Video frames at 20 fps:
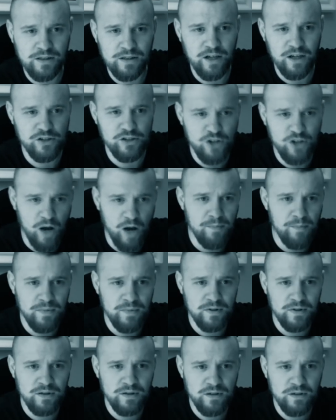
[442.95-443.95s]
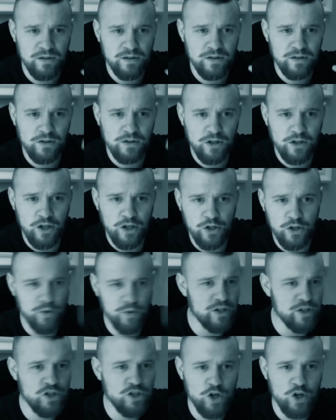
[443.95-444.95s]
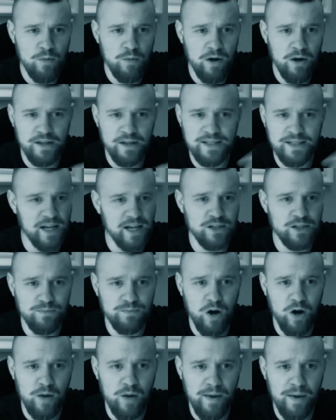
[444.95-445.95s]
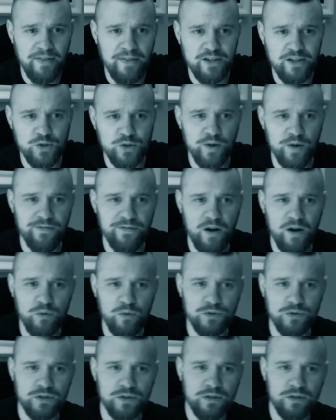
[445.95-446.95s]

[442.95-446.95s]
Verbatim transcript: And Tom, you need to come on and tell us more about these U F Os